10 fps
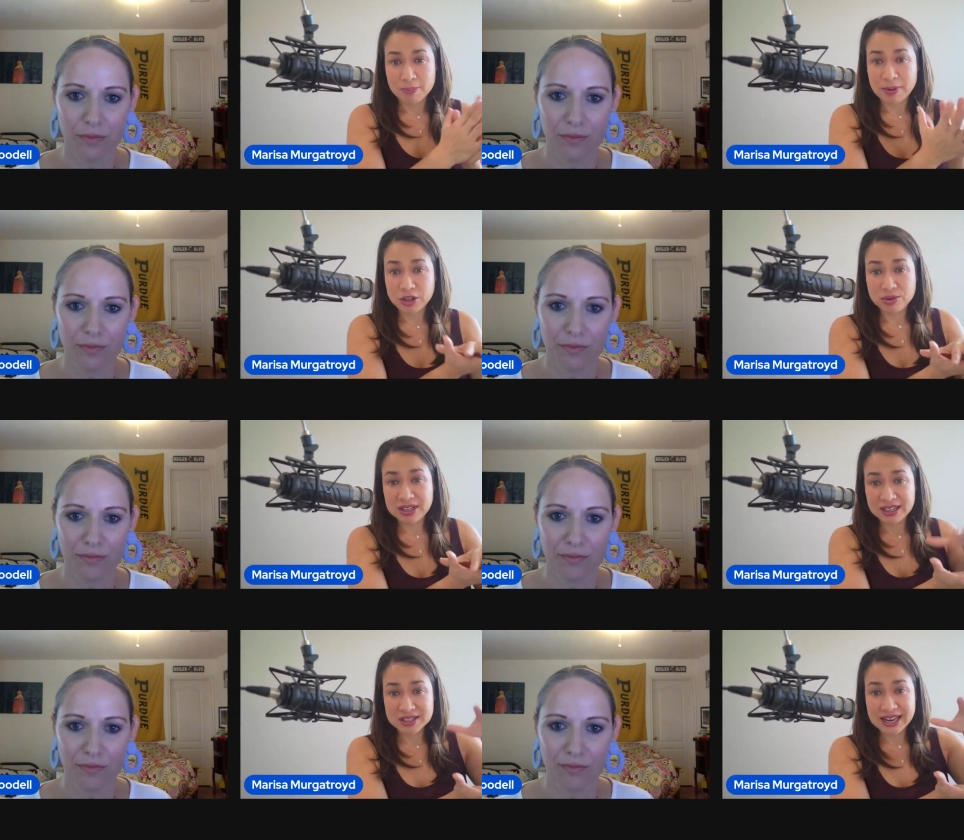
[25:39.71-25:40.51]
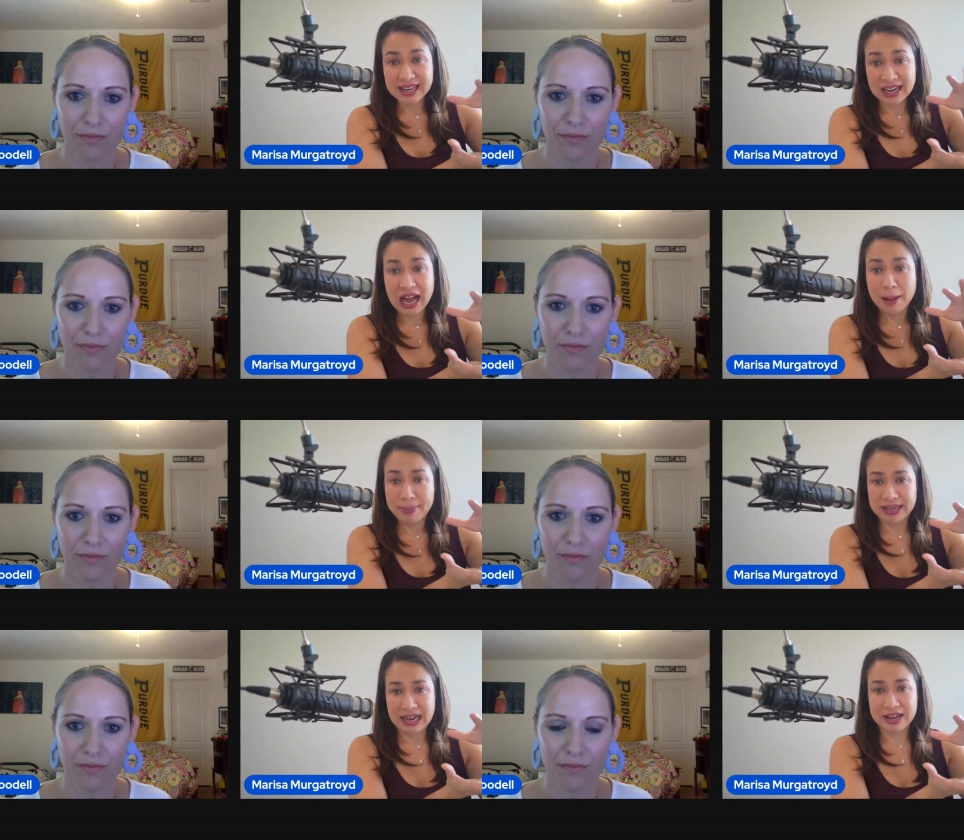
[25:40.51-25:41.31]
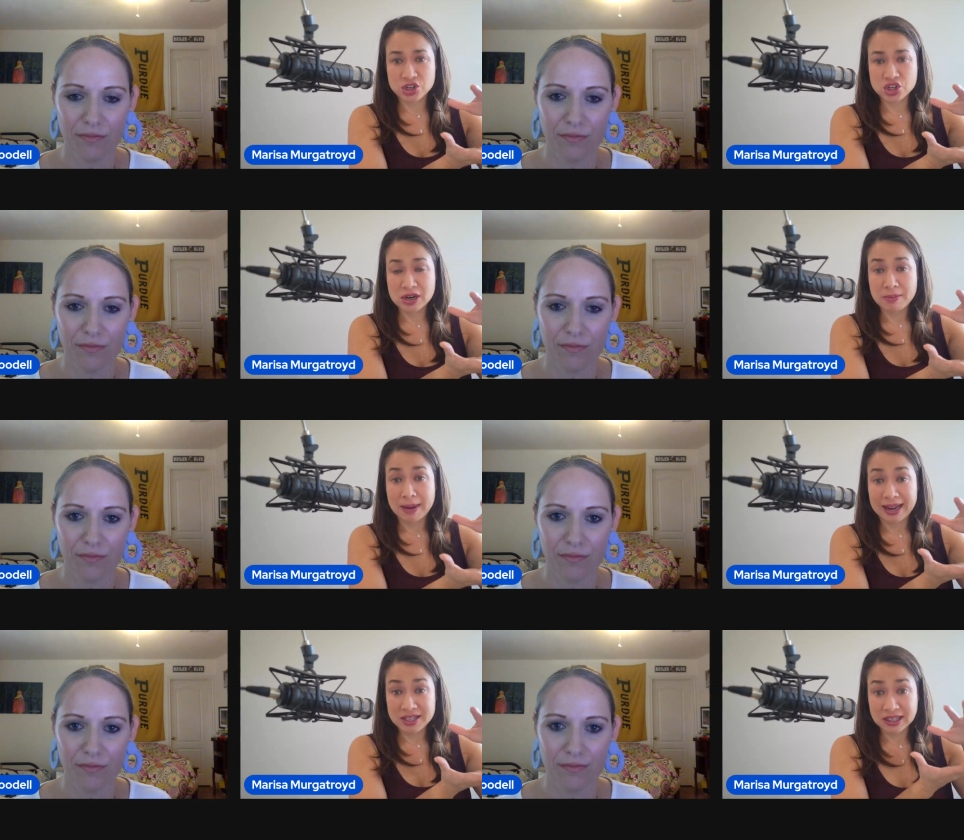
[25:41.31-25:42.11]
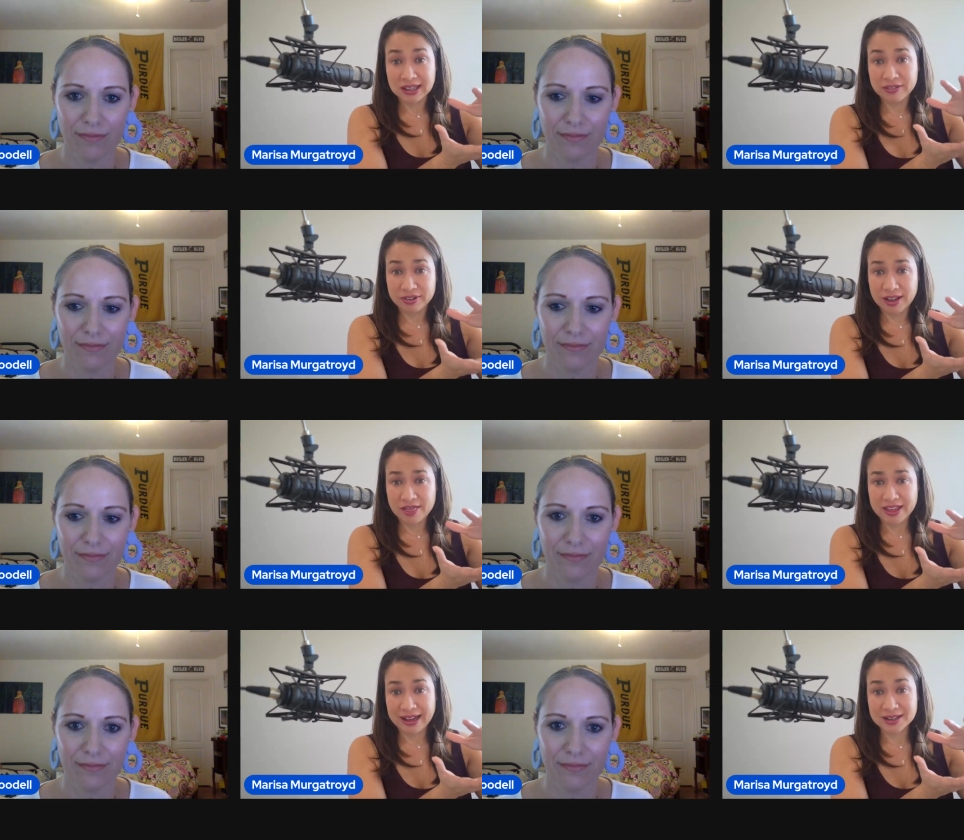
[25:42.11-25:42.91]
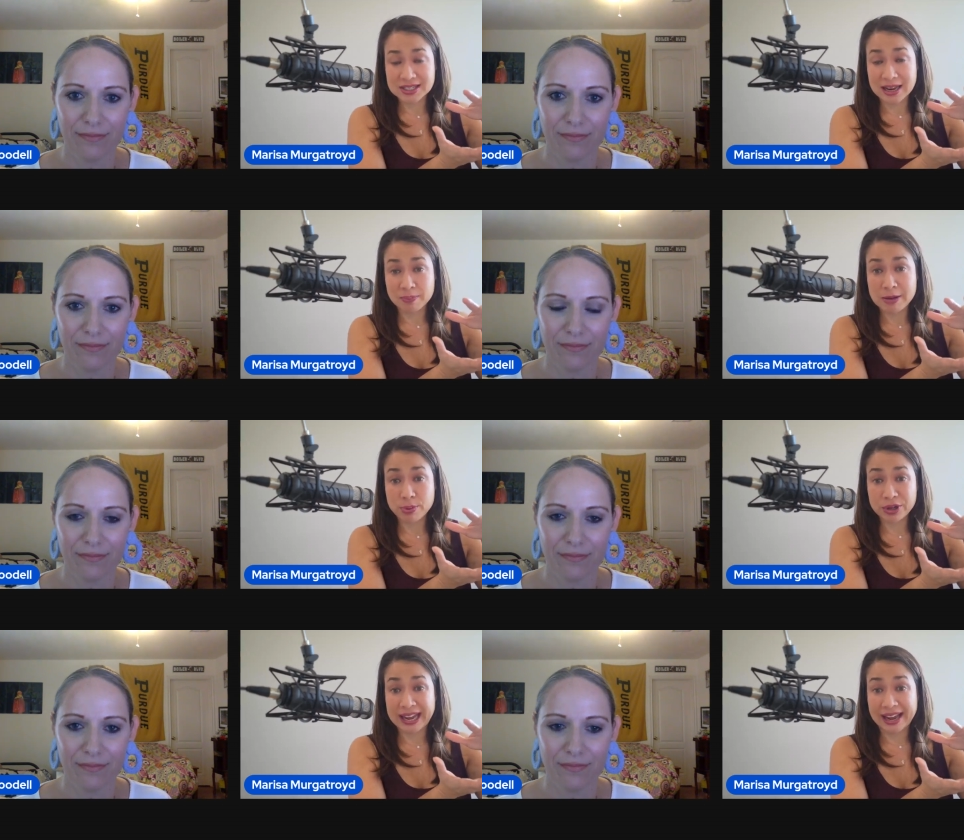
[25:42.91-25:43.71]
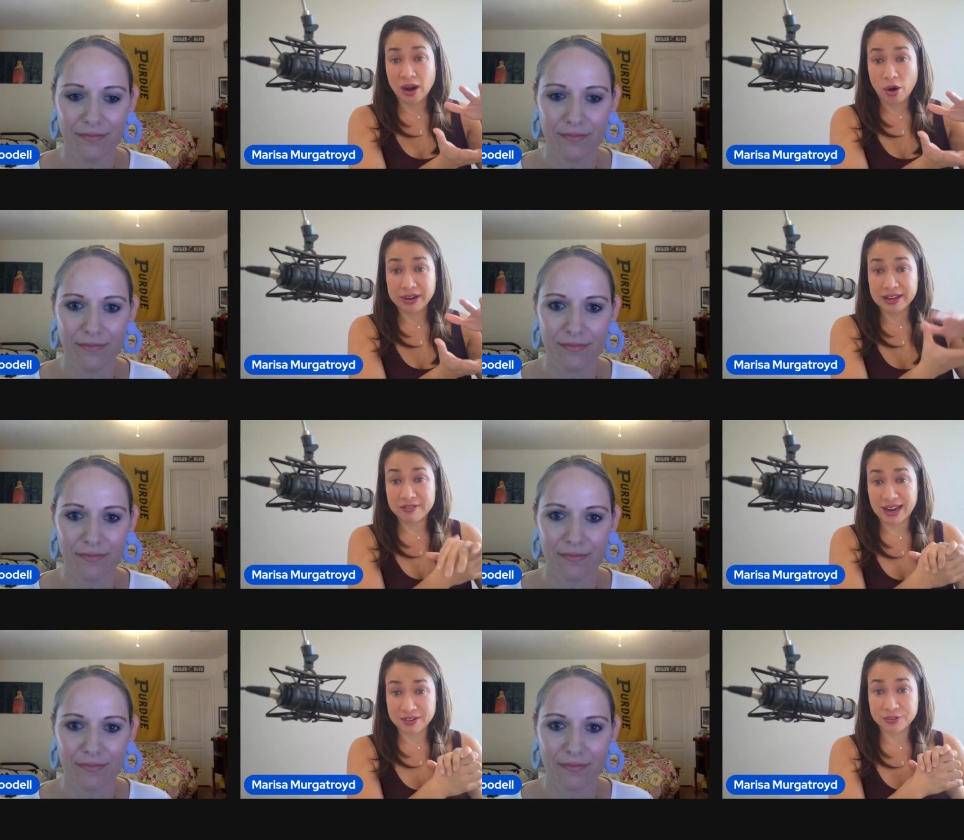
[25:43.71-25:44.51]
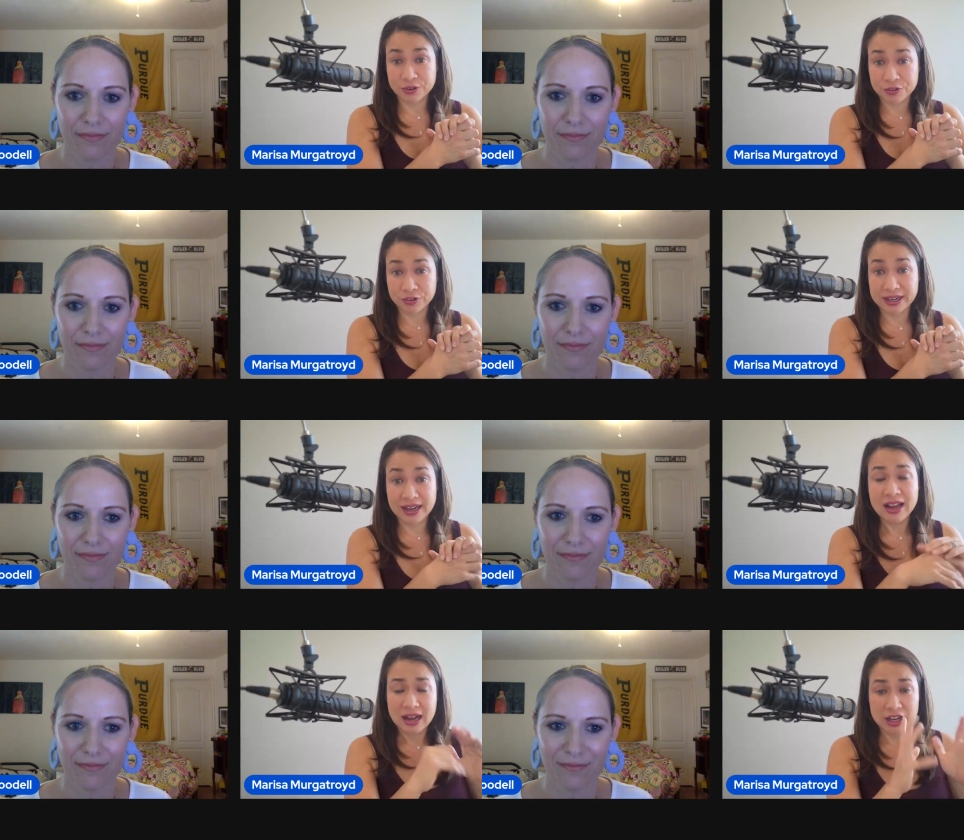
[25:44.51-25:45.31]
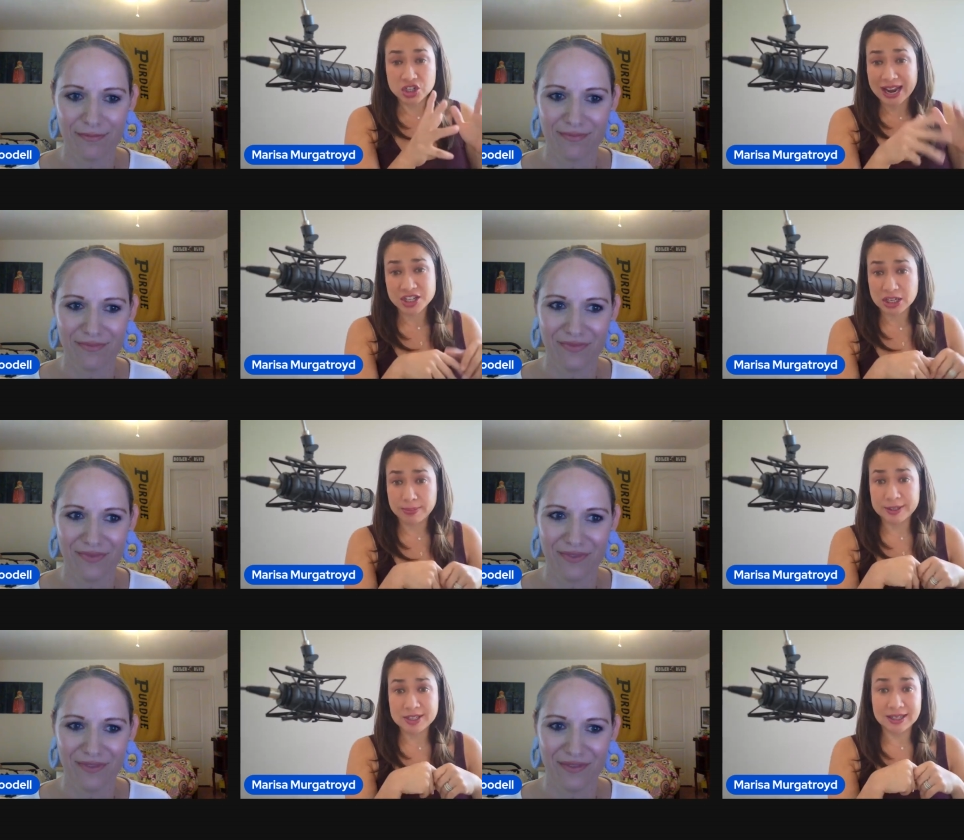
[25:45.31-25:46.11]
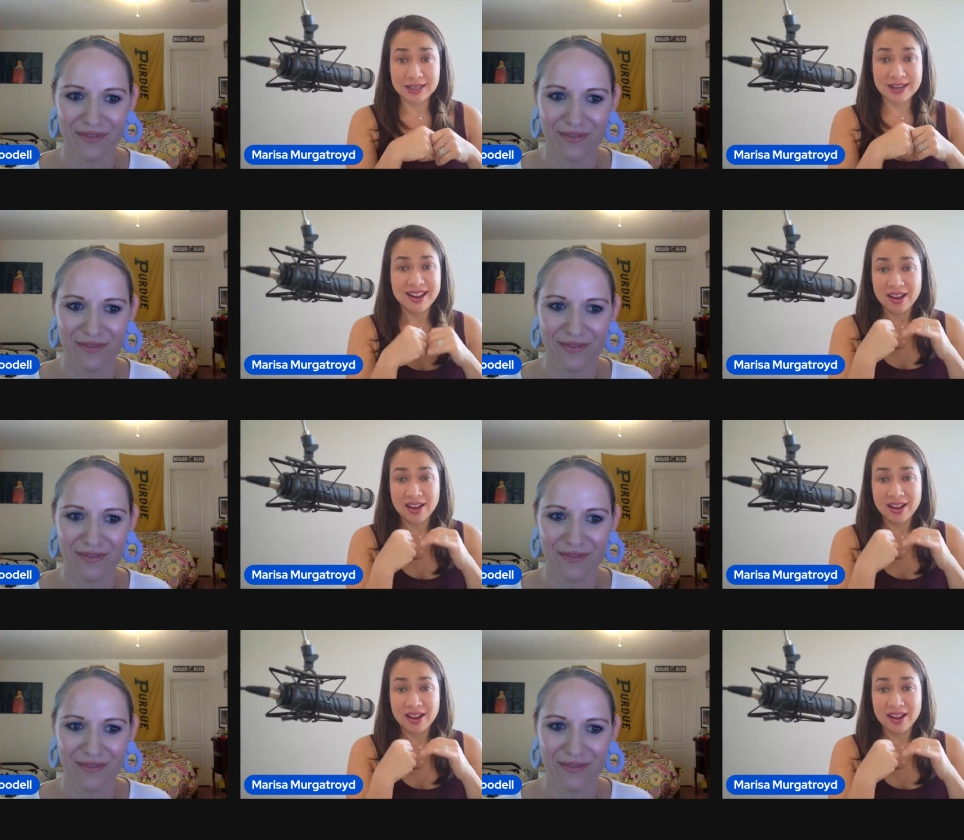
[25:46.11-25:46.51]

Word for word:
Speaker 1: But you need to take it up a notch by delivering things that people can't already find for free on ChatGPT,